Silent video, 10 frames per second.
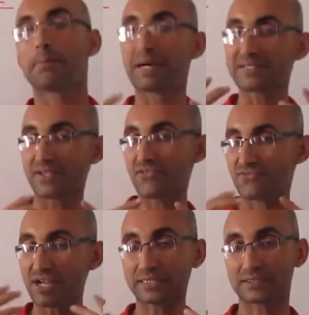but in
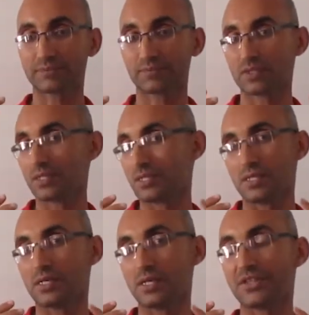fact
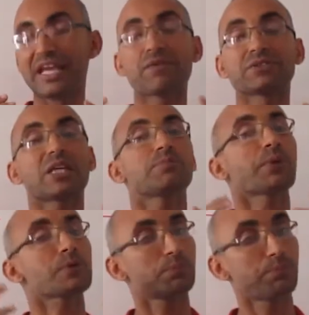they have the same
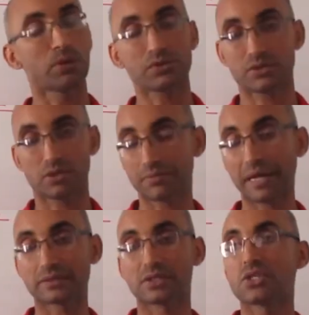principles,
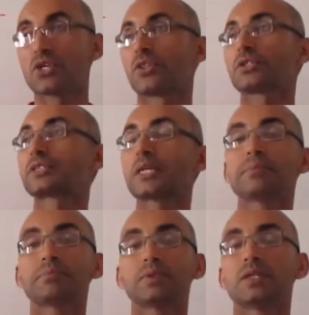the
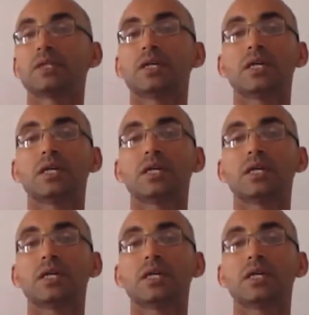same